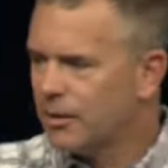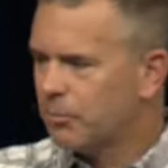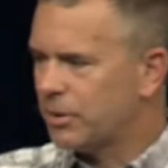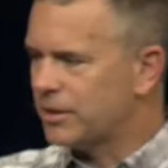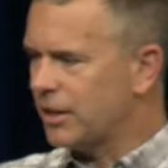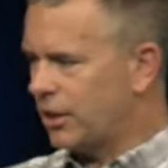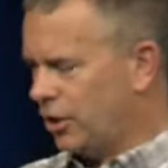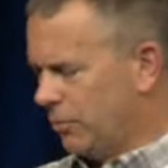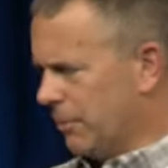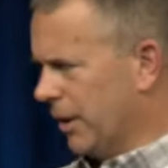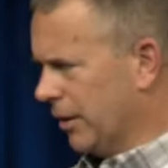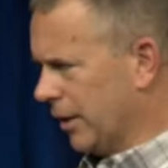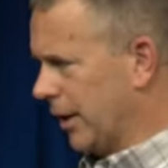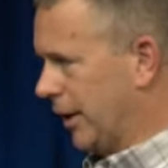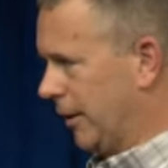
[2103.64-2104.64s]
but the
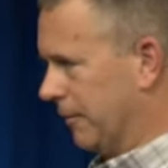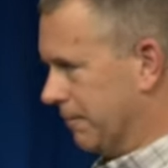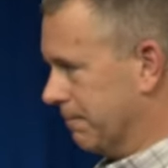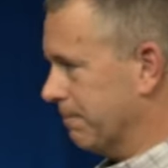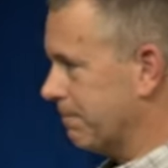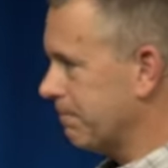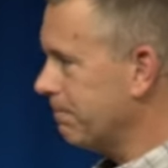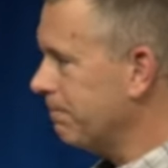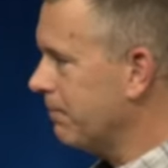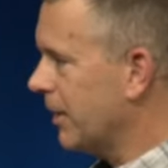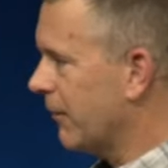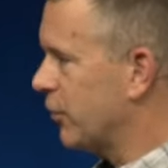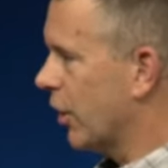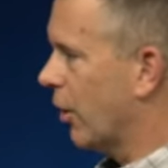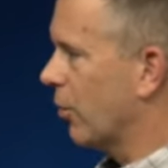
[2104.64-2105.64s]
humility
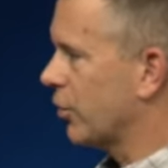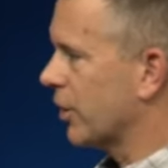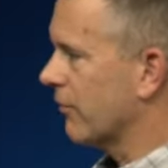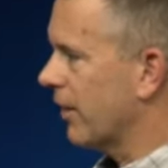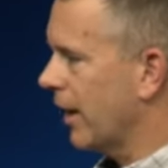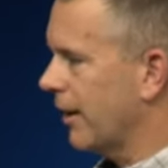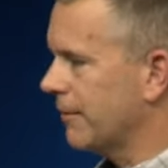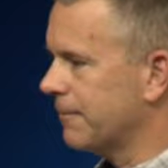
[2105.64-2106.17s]
of Jehoshaphat.